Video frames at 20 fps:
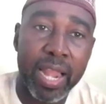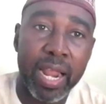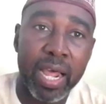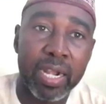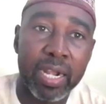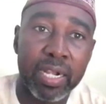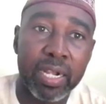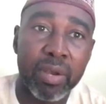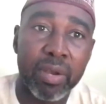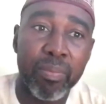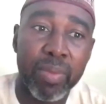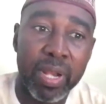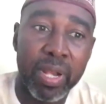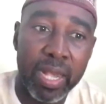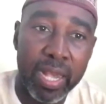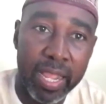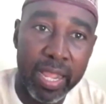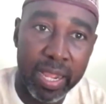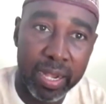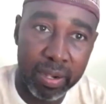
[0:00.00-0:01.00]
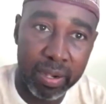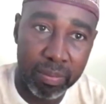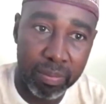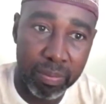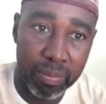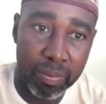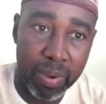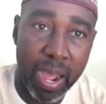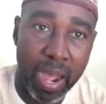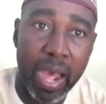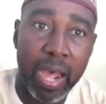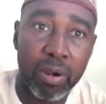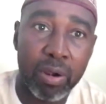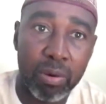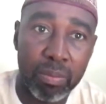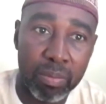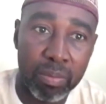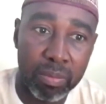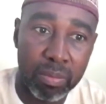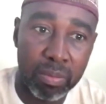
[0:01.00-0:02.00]
900 million per
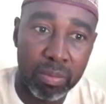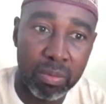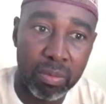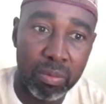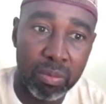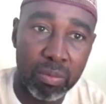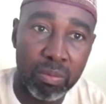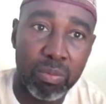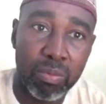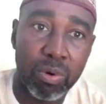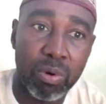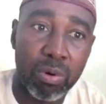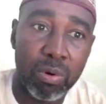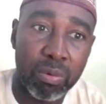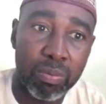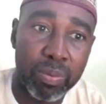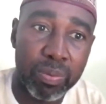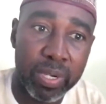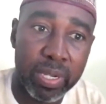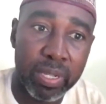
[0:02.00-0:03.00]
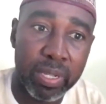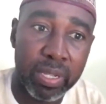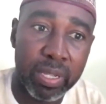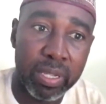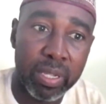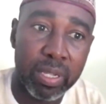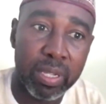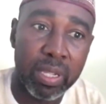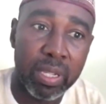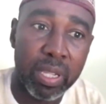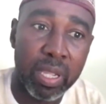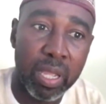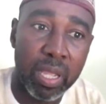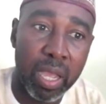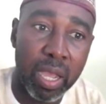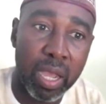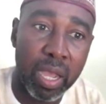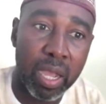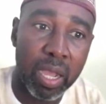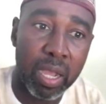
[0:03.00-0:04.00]
annum for
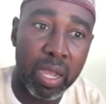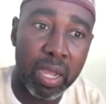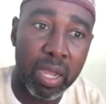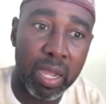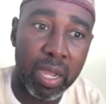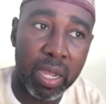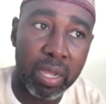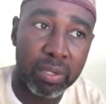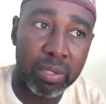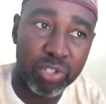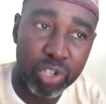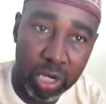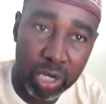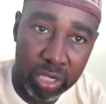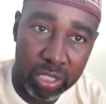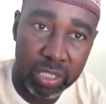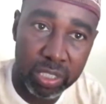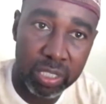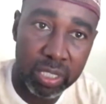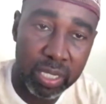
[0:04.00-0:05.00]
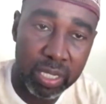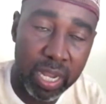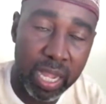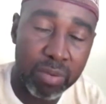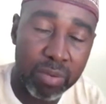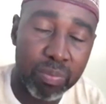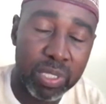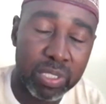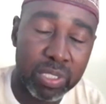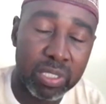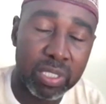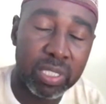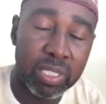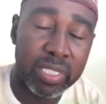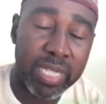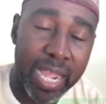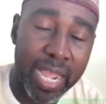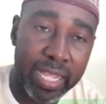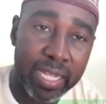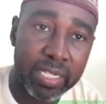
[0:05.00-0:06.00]
pre-drugs. That
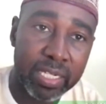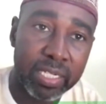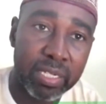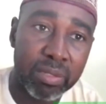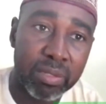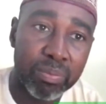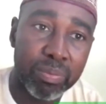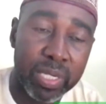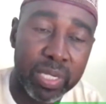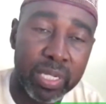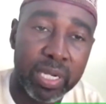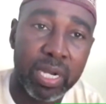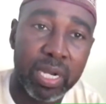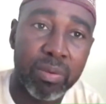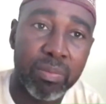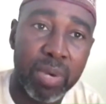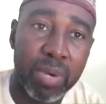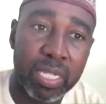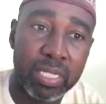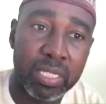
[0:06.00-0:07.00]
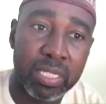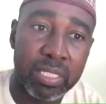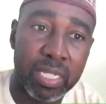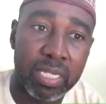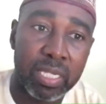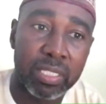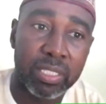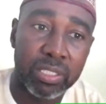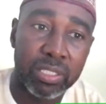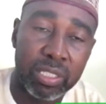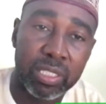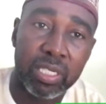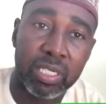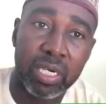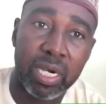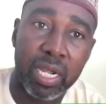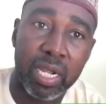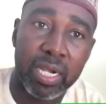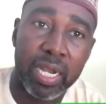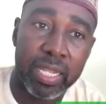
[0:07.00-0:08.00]
means targeting pregnant mothers and
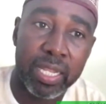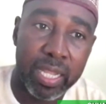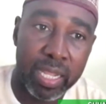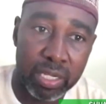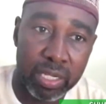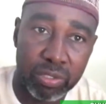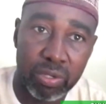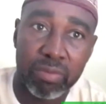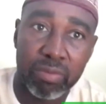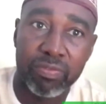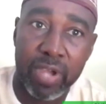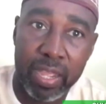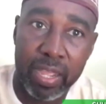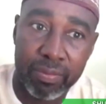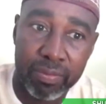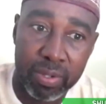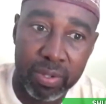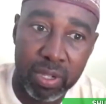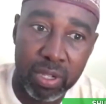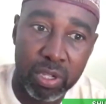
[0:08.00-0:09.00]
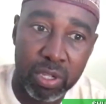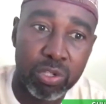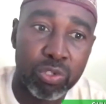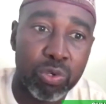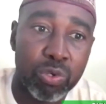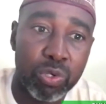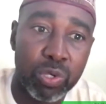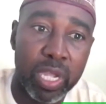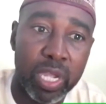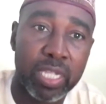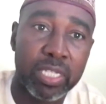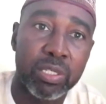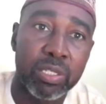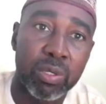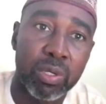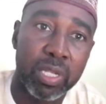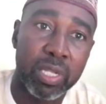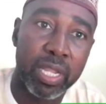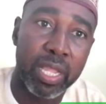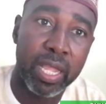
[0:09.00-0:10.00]
children under the age of 5. So you can
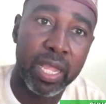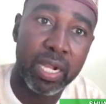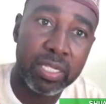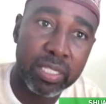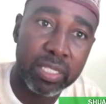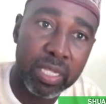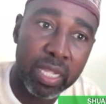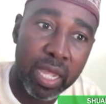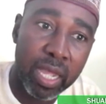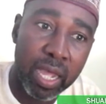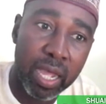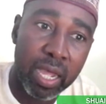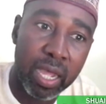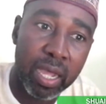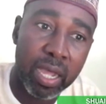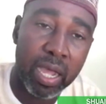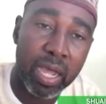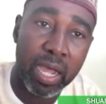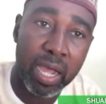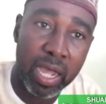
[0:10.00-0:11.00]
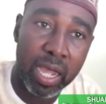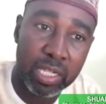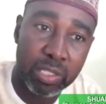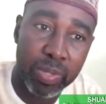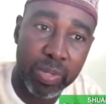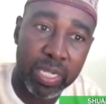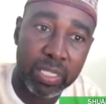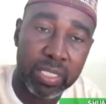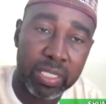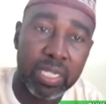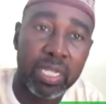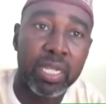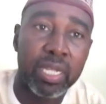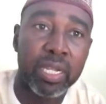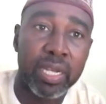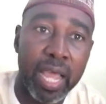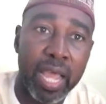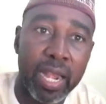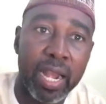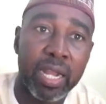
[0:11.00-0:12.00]
see on the health aspect,
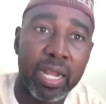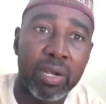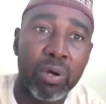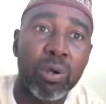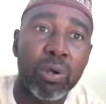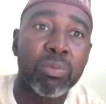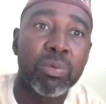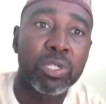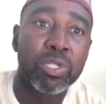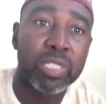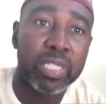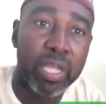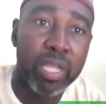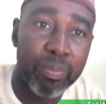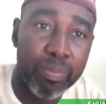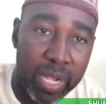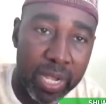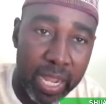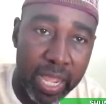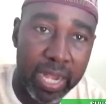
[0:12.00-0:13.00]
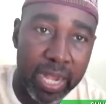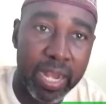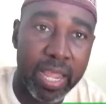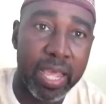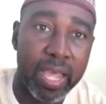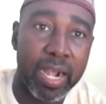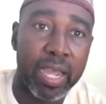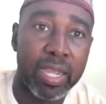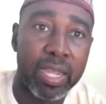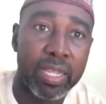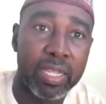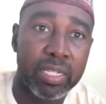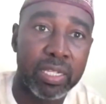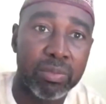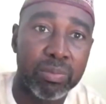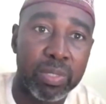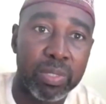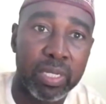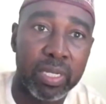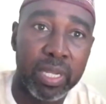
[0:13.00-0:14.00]
almost a billion naira
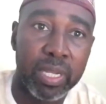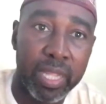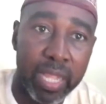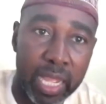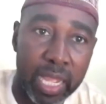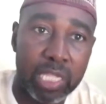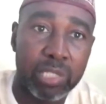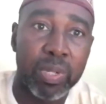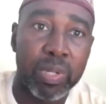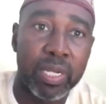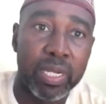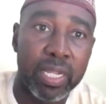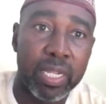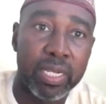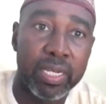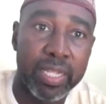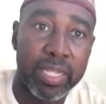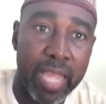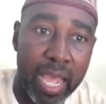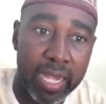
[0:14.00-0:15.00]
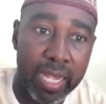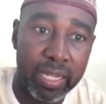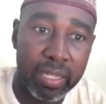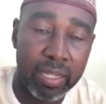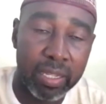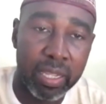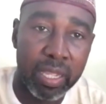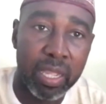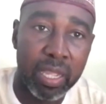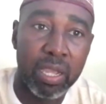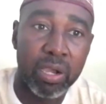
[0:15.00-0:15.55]
is being expended yearly